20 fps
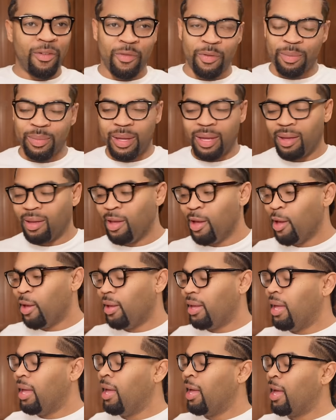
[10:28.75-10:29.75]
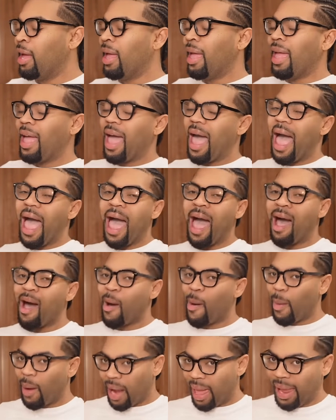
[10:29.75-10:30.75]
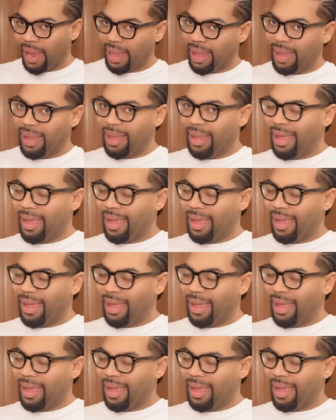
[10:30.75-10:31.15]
for me. I don't like